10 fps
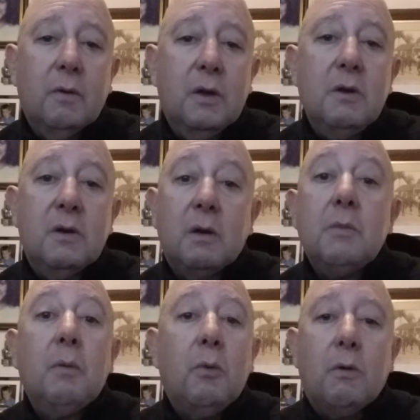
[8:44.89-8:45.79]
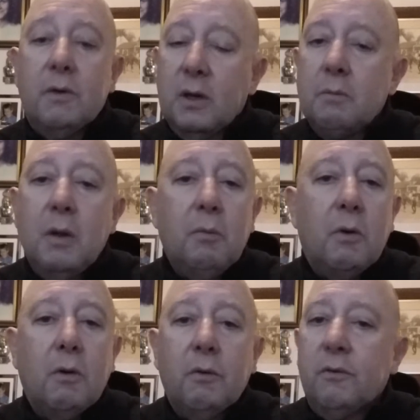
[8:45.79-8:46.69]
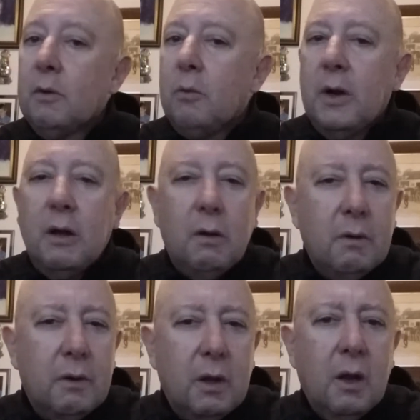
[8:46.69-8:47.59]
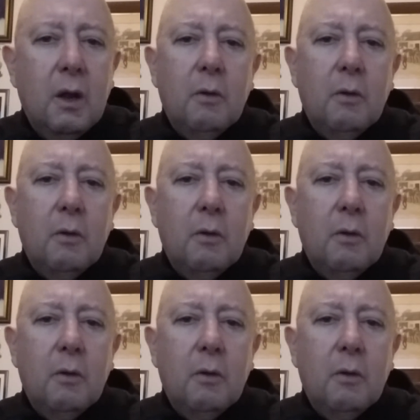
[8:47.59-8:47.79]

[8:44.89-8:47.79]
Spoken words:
Can you tell me more? Tell me more. So how old are they?